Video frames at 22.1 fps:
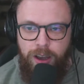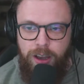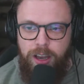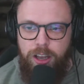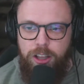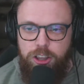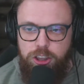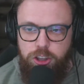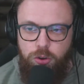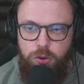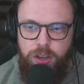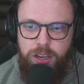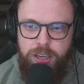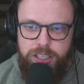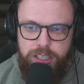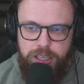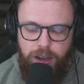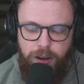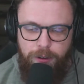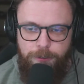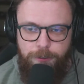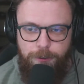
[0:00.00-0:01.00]
looting
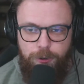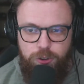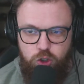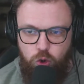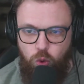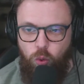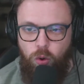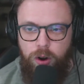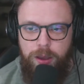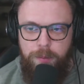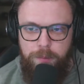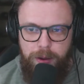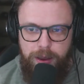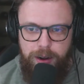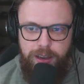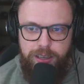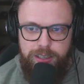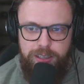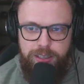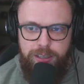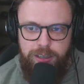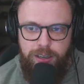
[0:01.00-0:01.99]
stuff for 20
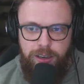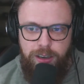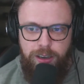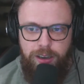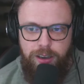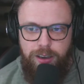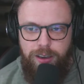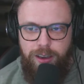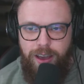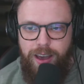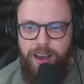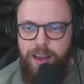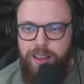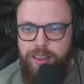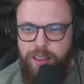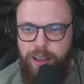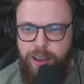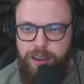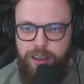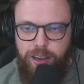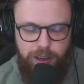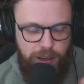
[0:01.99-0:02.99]
minutes, and
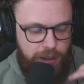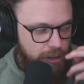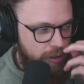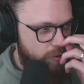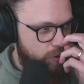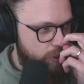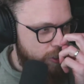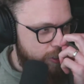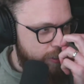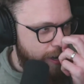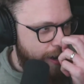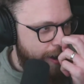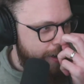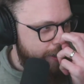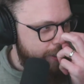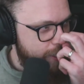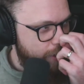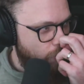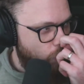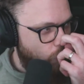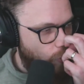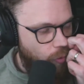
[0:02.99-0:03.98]
like you just die to
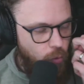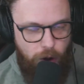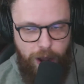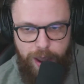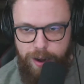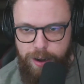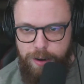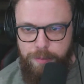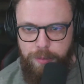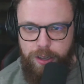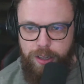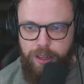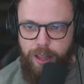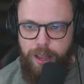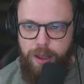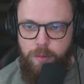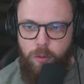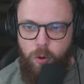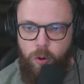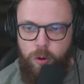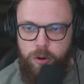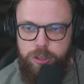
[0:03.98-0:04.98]
some random
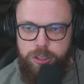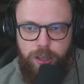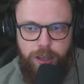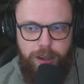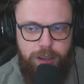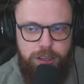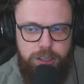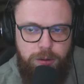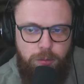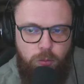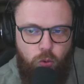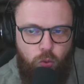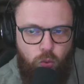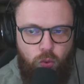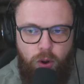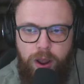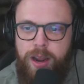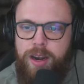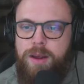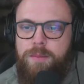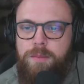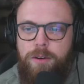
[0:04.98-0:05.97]
claymores, like some
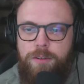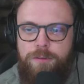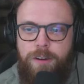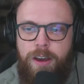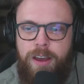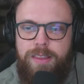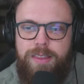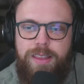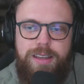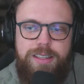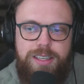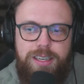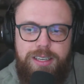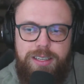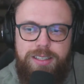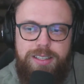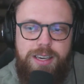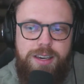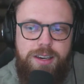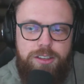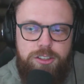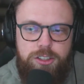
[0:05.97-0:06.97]
random event that
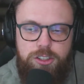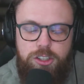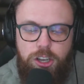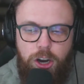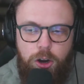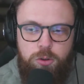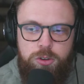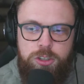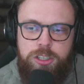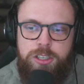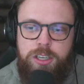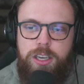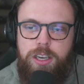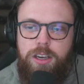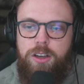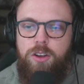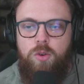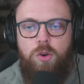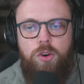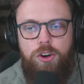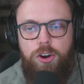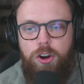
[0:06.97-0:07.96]
takes no skill
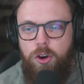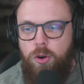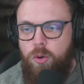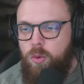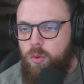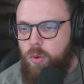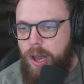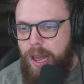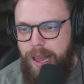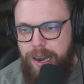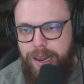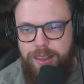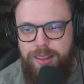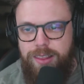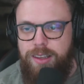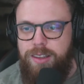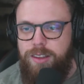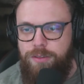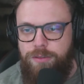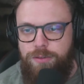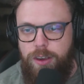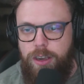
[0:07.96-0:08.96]
or no
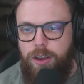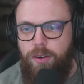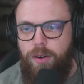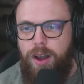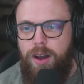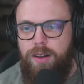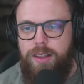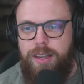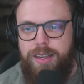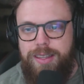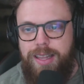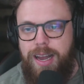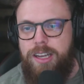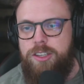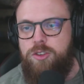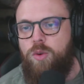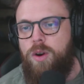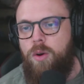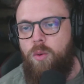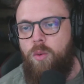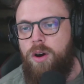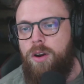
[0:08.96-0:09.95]
anything to figure out. Like that's
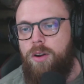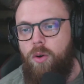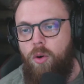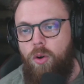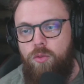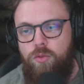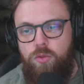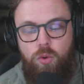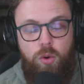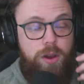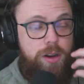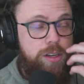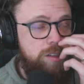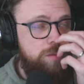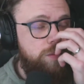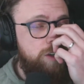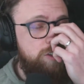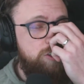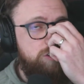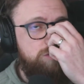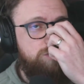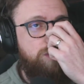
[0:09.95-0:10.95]
what I want to avoid as
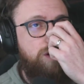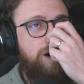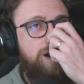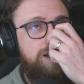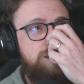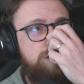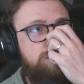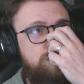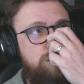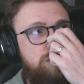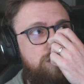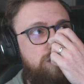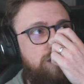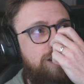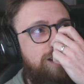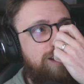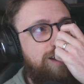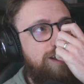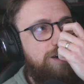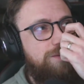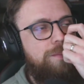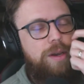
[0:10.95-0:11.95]
much as possible,
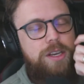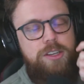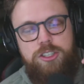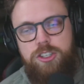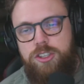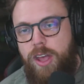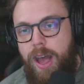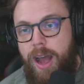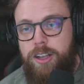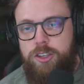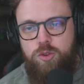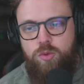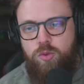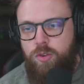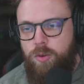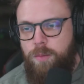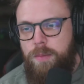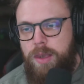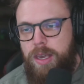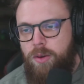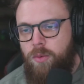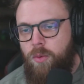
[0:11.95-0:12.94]
because that's for
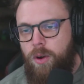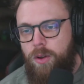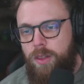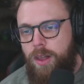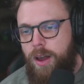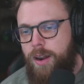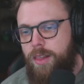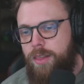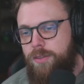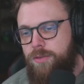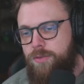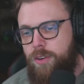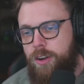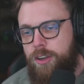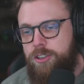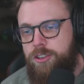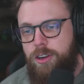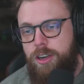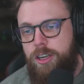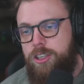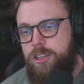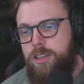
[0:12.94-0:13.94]
me where a lot of the
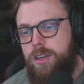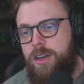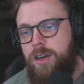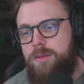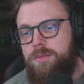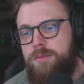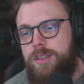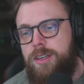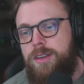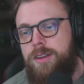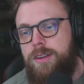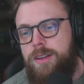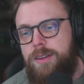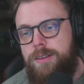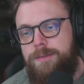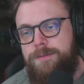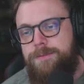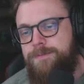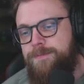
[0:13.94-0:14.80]
frustration comes in, and